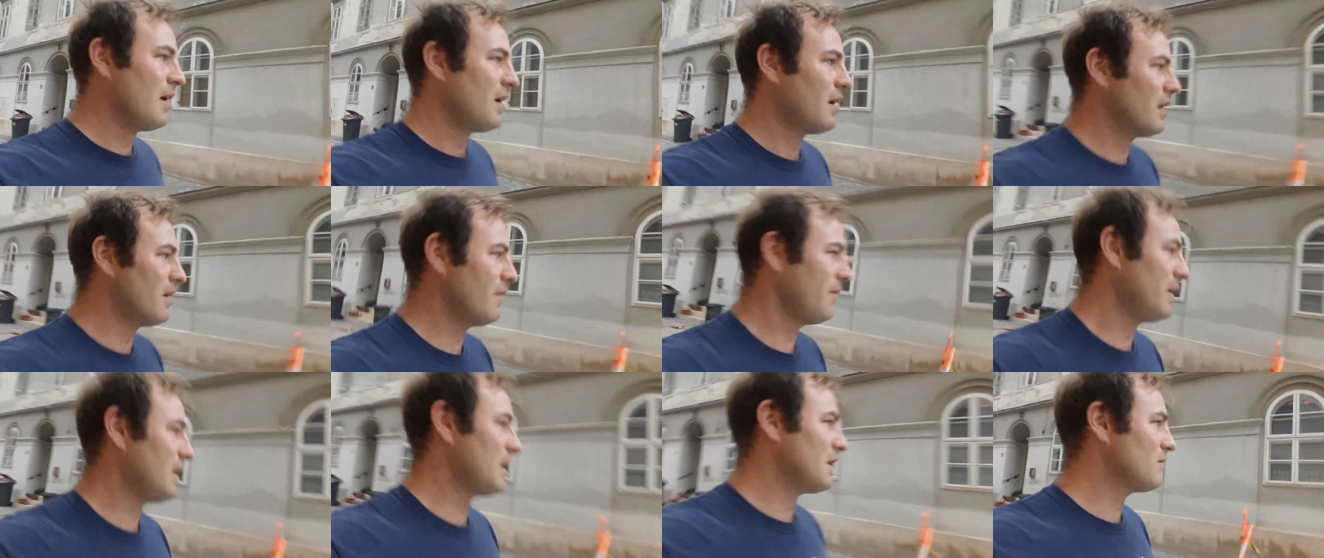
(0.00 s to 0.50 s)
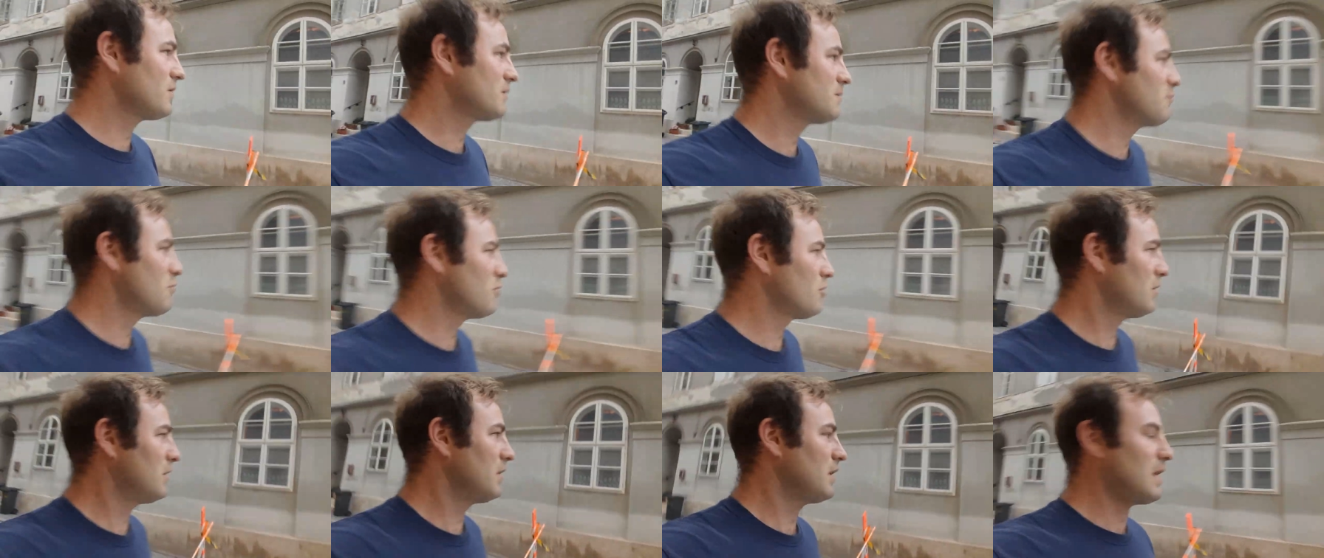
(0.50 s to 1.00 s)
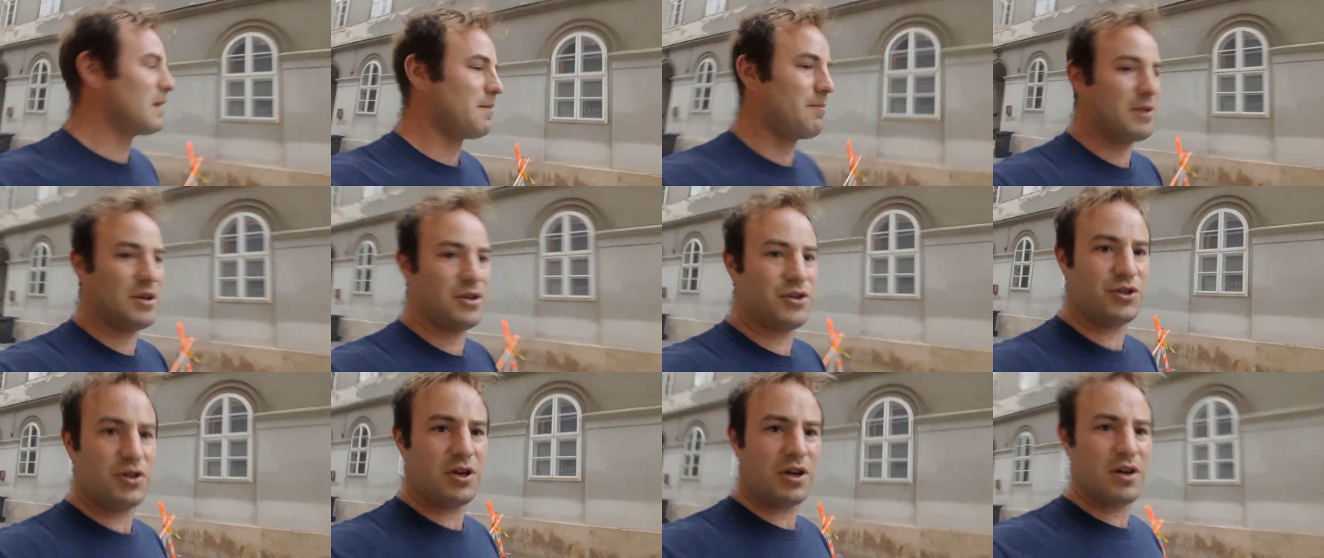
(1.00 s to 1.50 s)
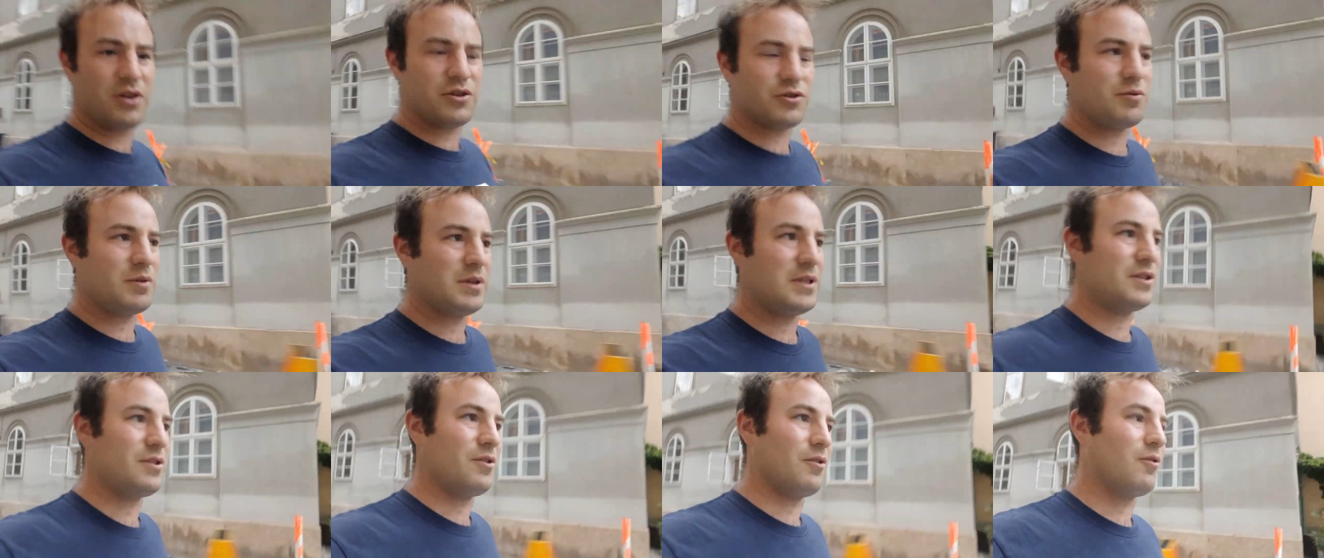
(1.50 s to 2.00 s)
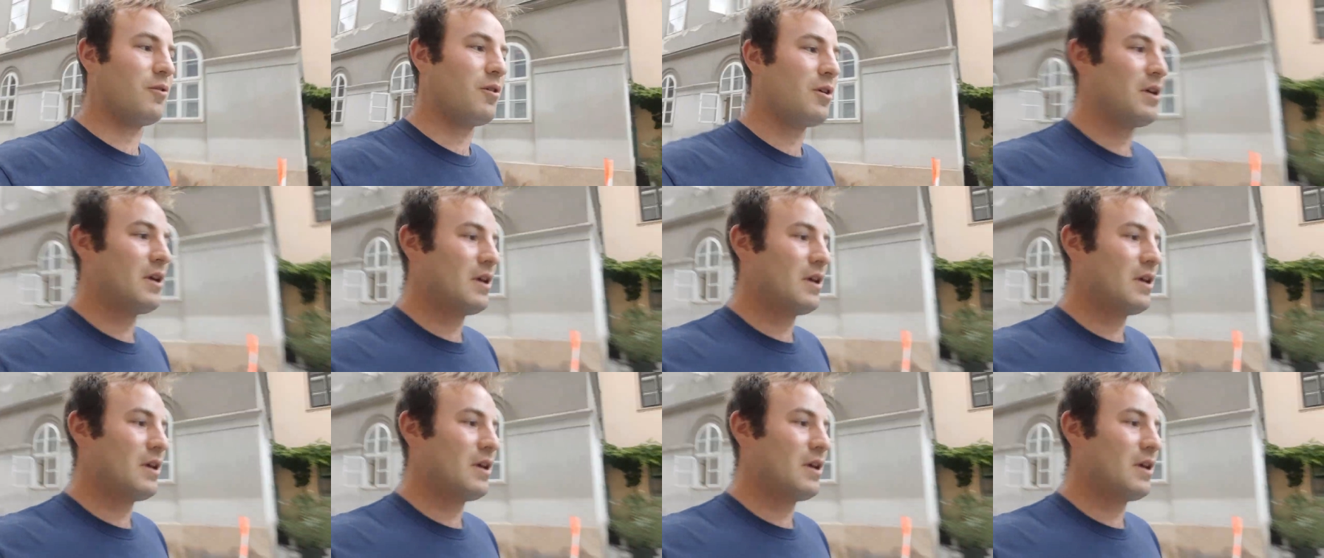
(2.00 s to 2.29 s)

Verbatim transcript: I think there was a model of that big church we saw,